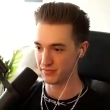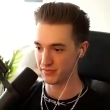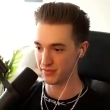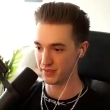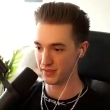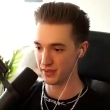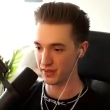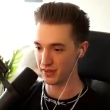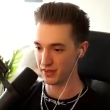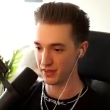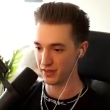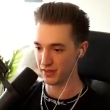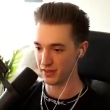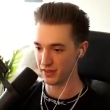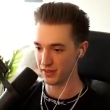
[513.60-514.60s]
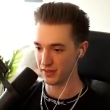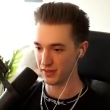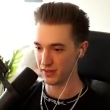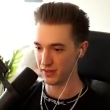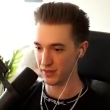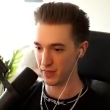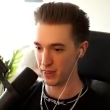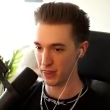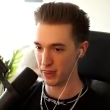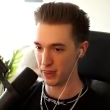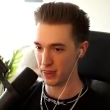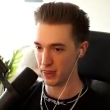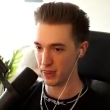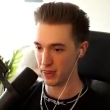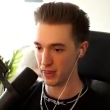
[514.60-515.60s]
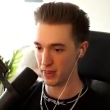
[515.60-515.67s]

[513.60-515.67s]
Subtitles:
[no speech]